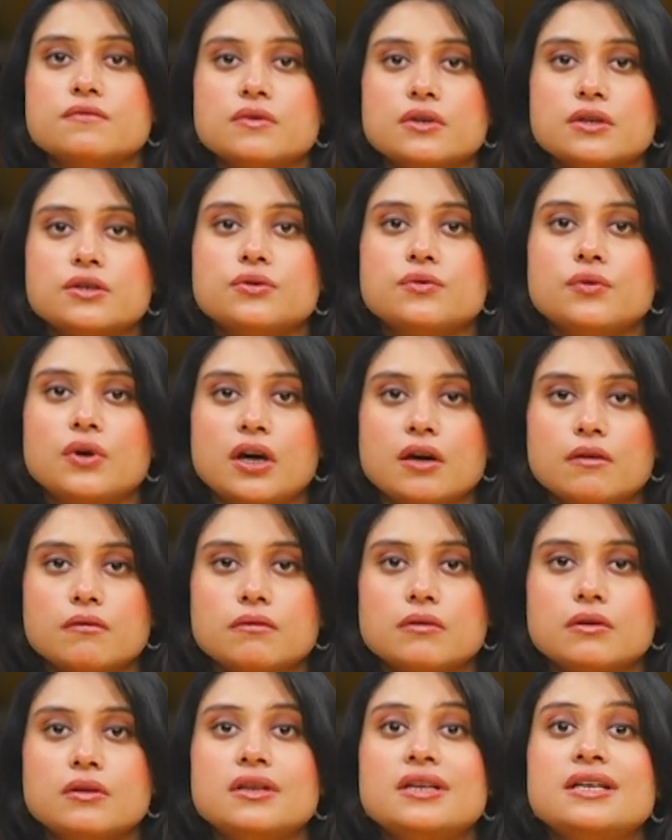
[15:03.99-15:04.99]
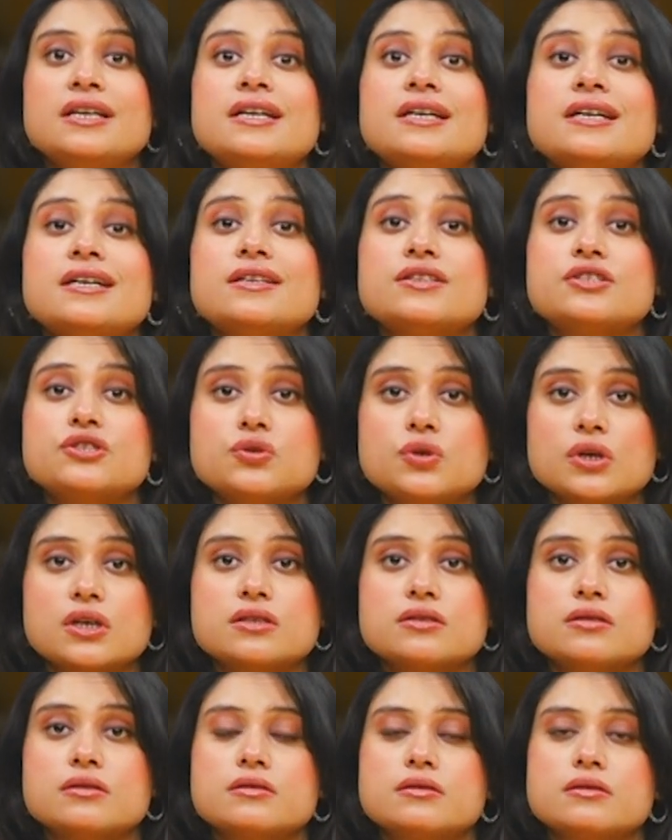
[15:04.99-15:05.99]
where travel
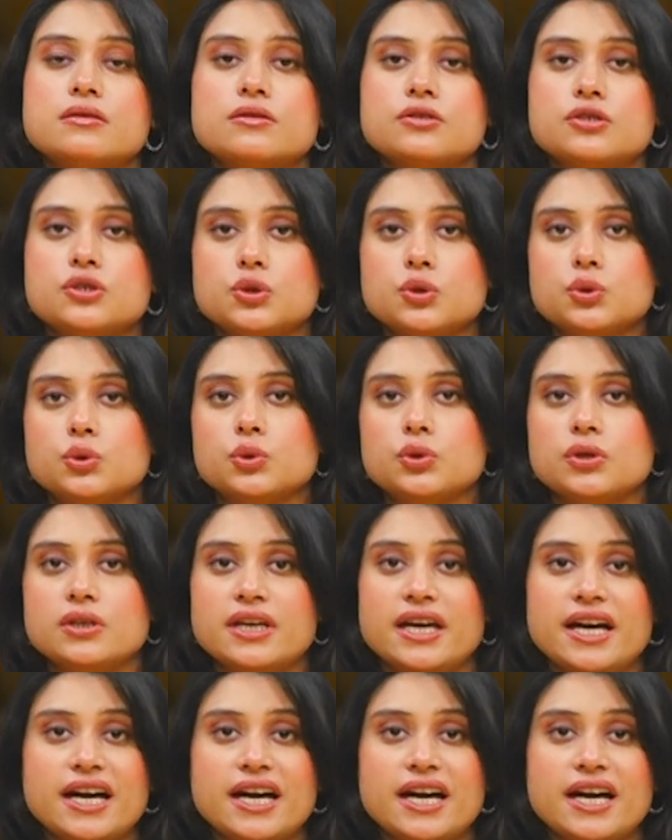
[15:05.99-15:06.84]
structures the story.